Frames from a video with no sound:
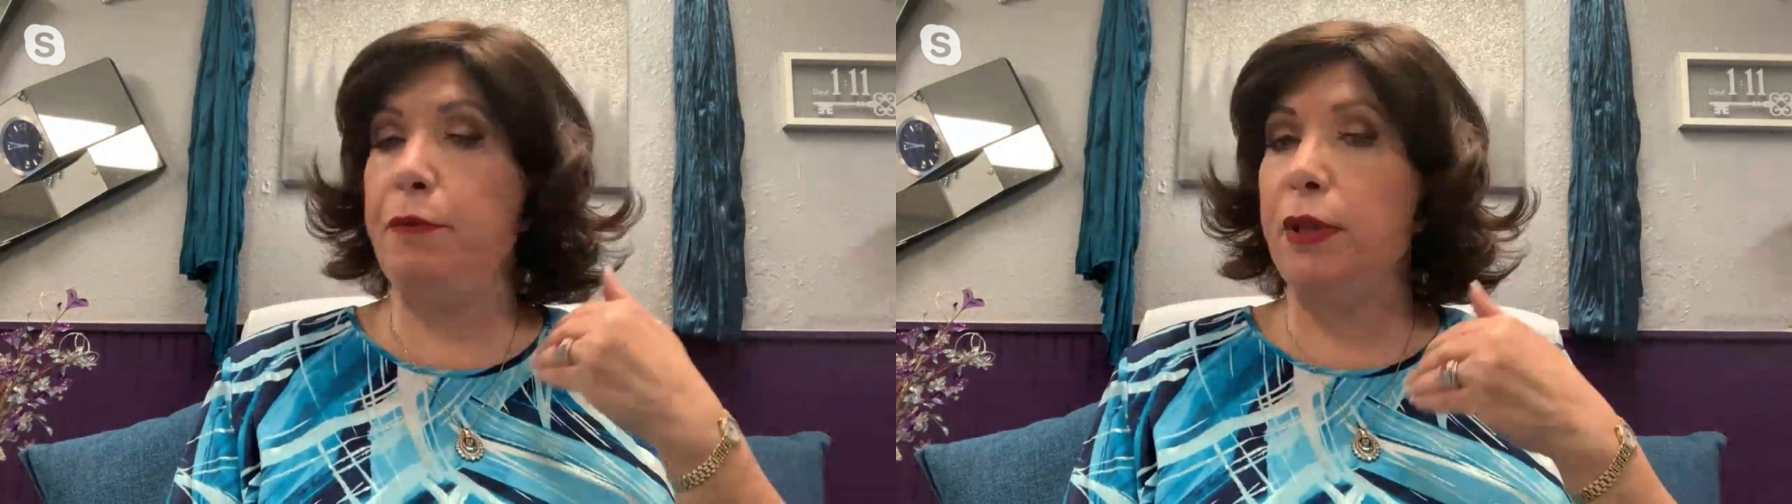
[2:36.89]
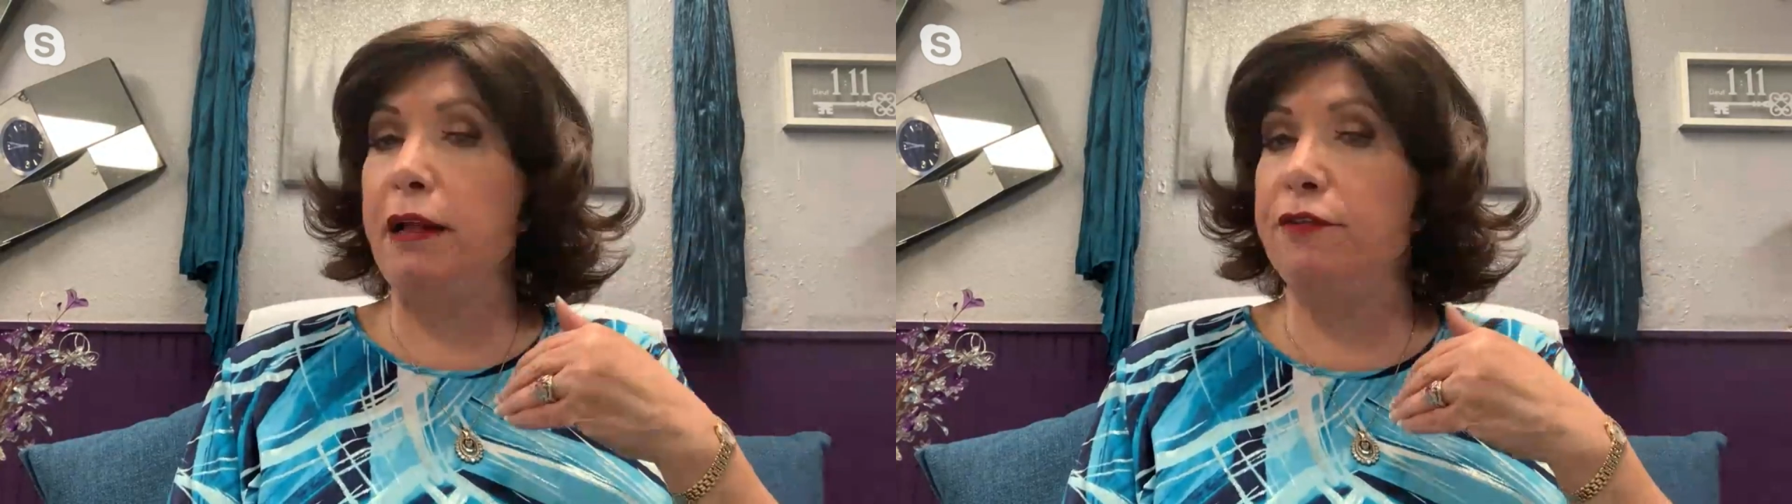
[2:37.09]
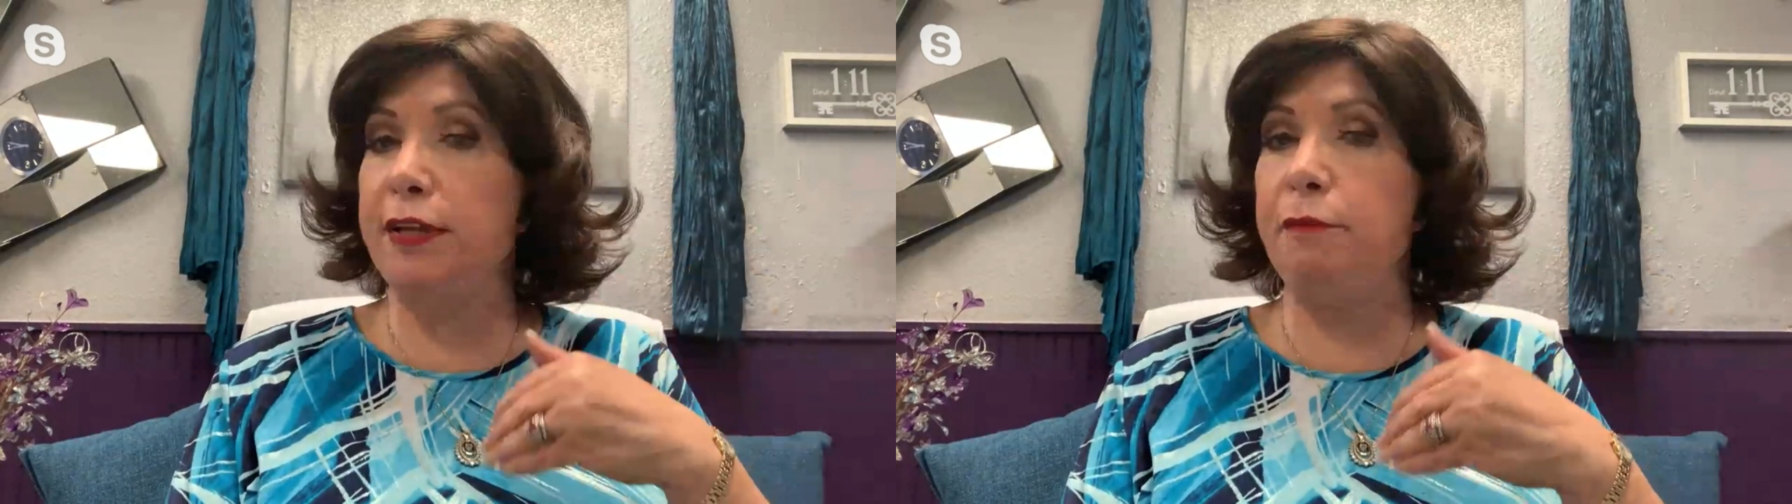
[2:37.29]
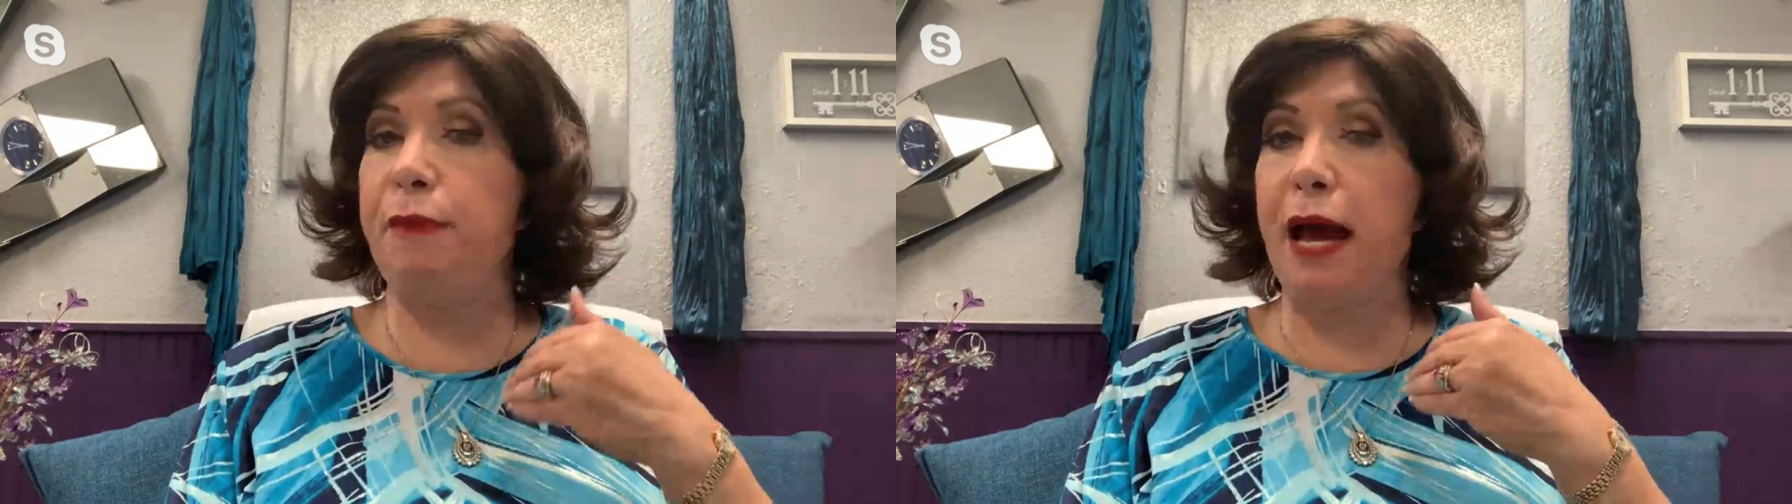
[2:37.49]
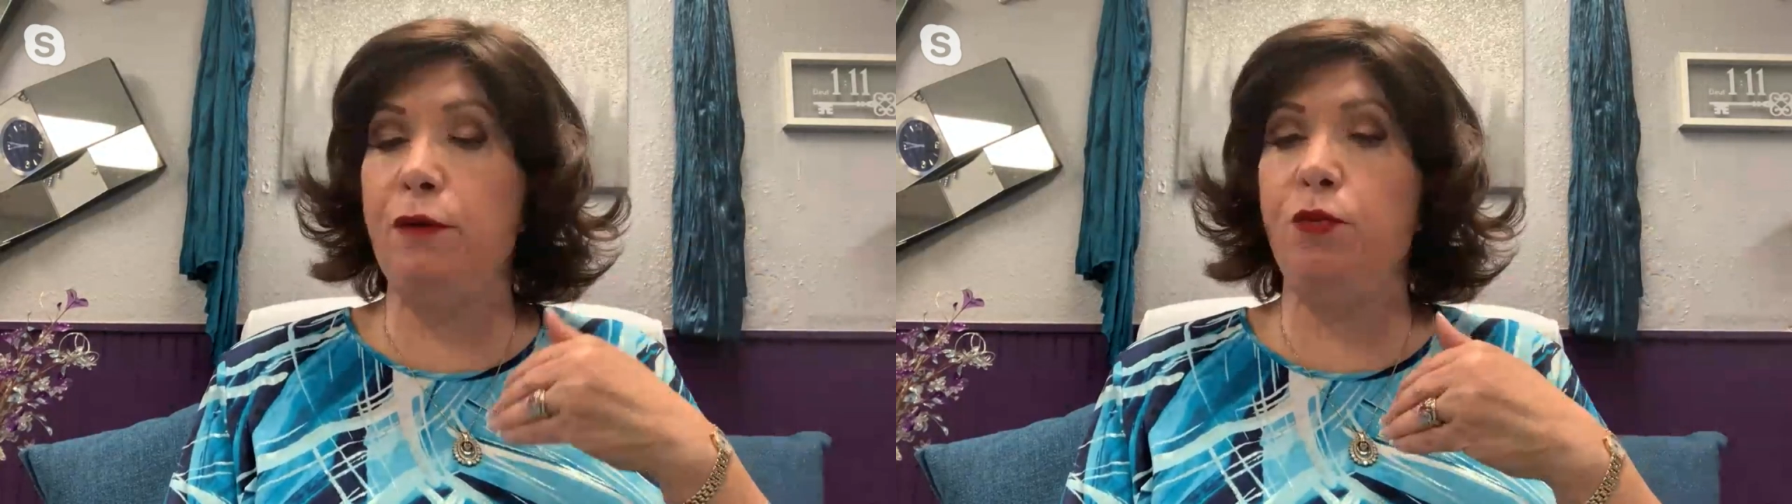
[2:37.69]
People have
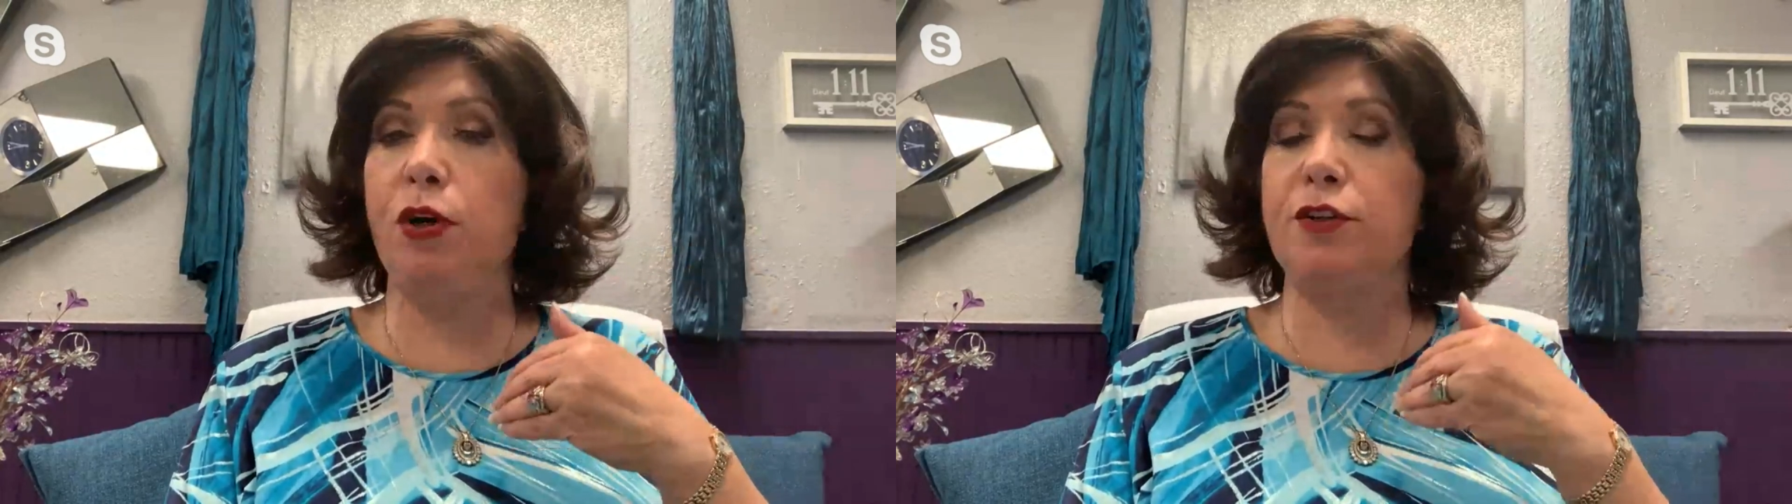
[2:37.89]
said bad